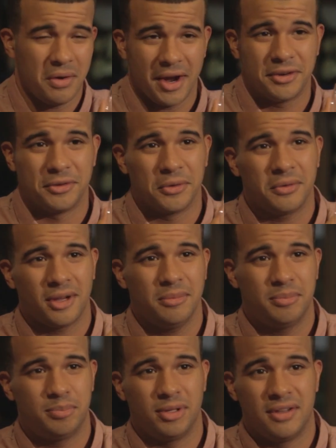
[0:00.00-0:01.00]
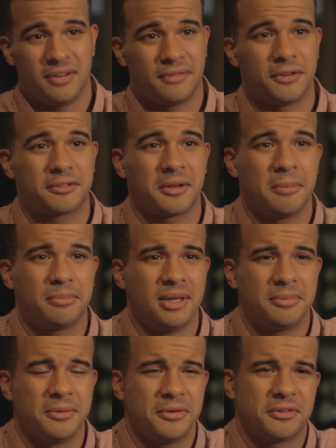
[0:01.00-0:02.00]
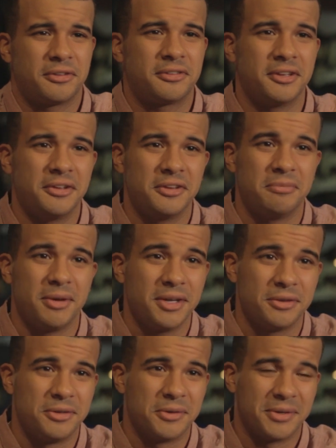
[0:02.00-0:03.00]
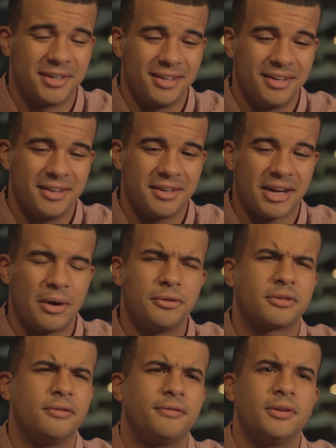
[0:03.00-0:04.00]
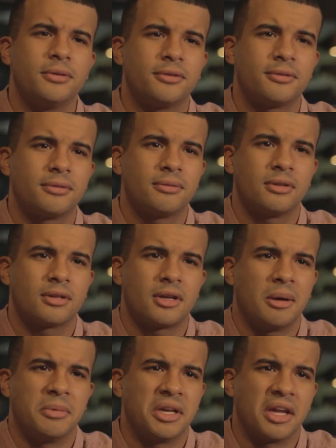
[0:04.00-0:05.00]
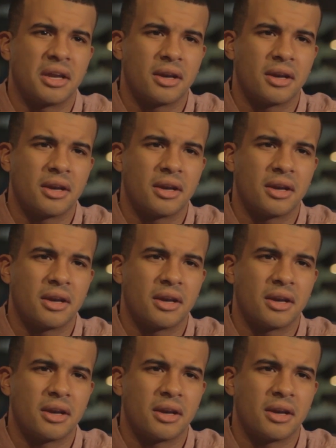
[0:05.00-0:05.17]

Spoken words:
I do. I believe in it for some people. It's just silly of me to do it. I was confused coming in.